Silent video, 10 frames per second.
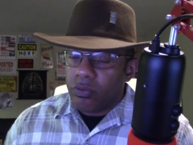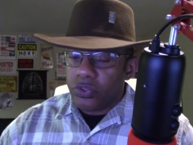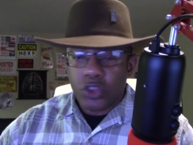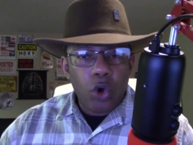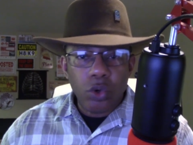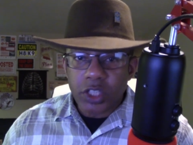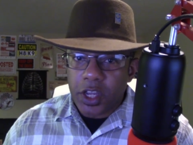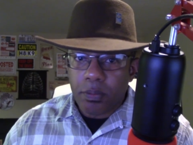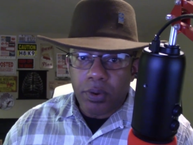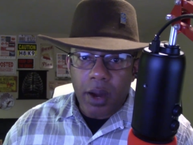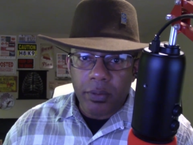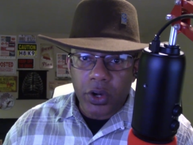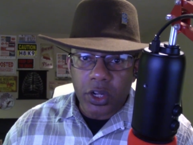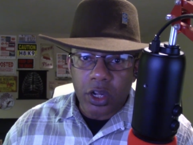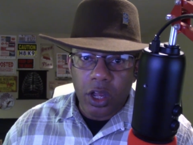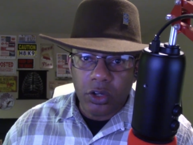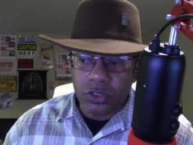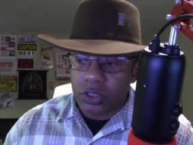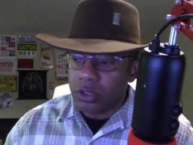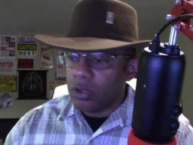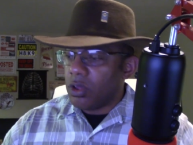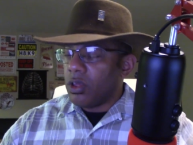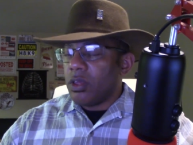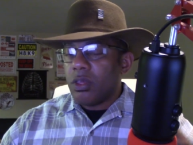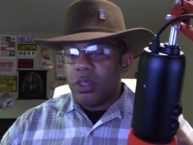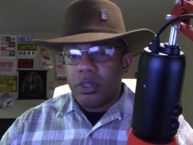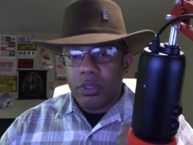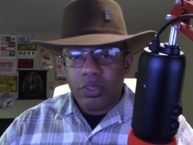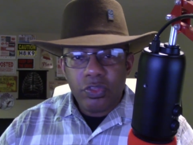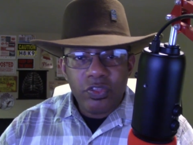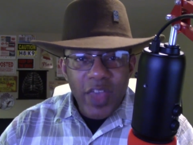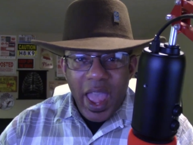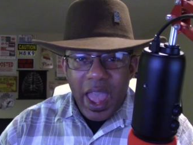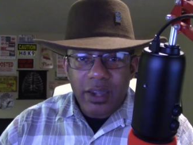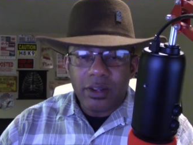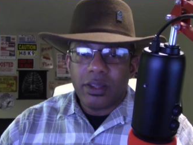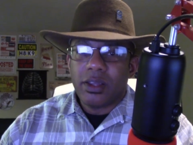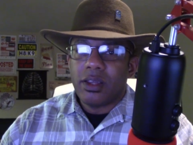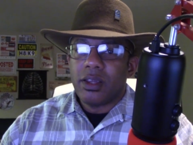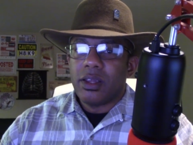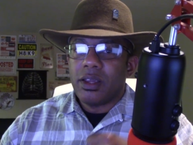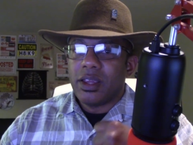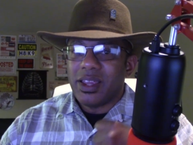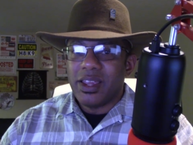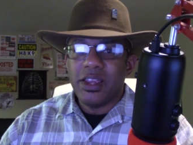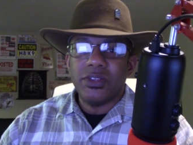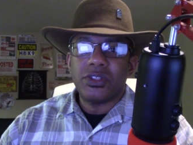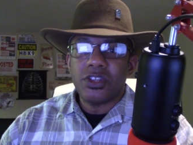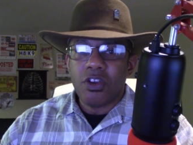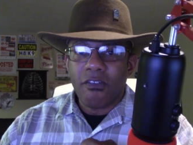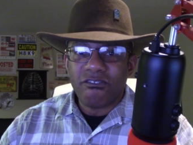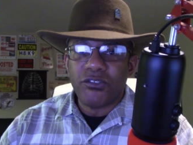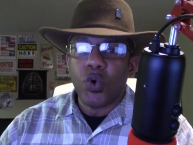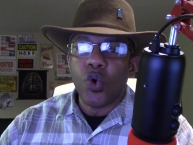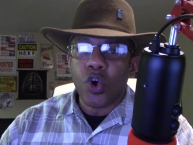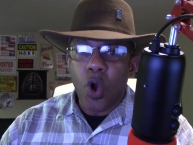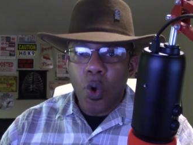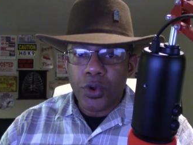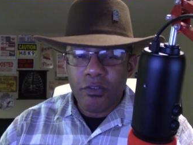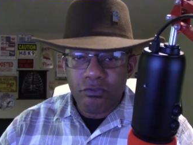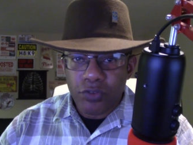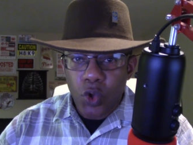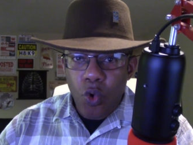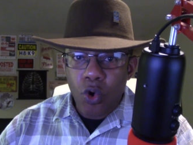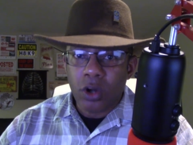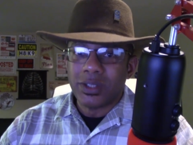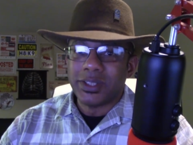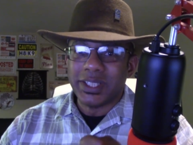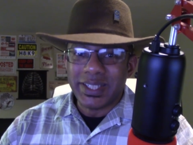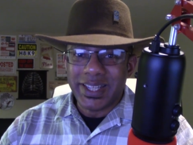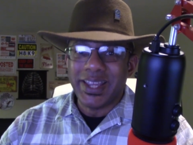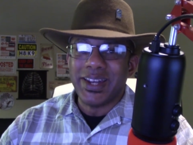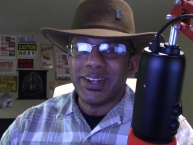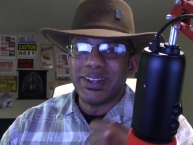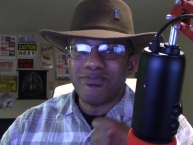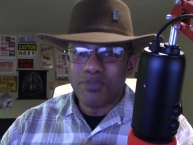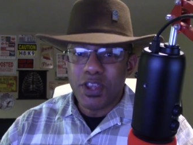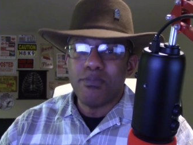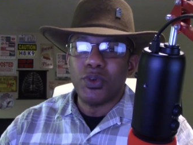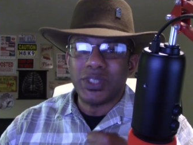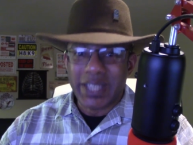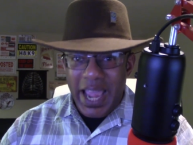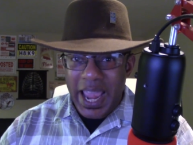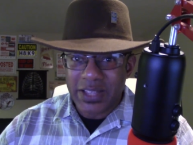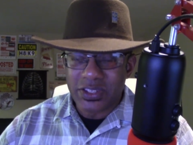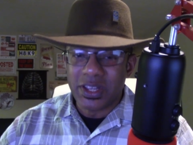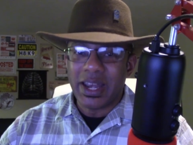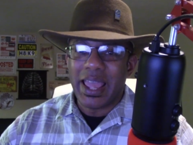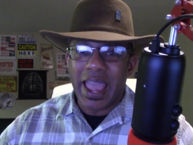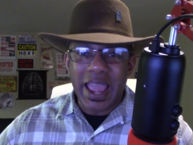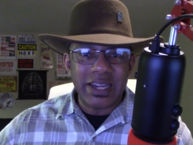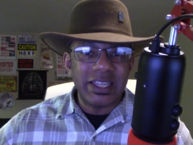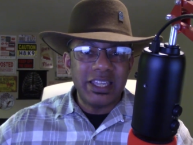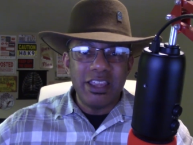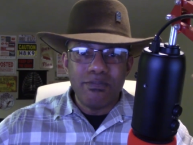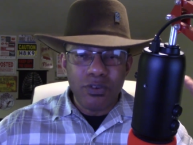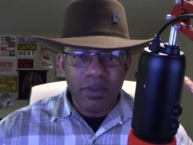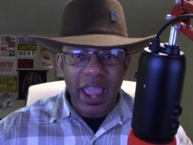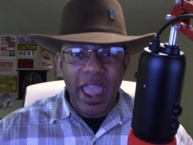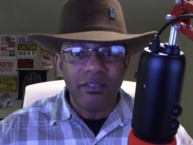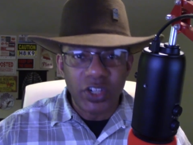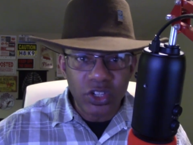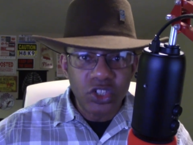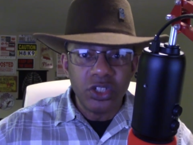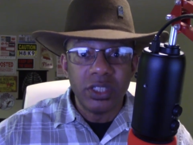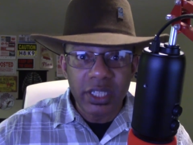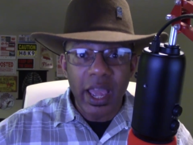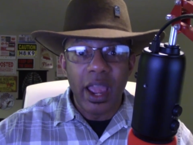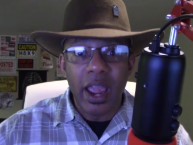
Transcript: Those are your primary colors. That is your four on the floor to get people dancing and keep them having a good time.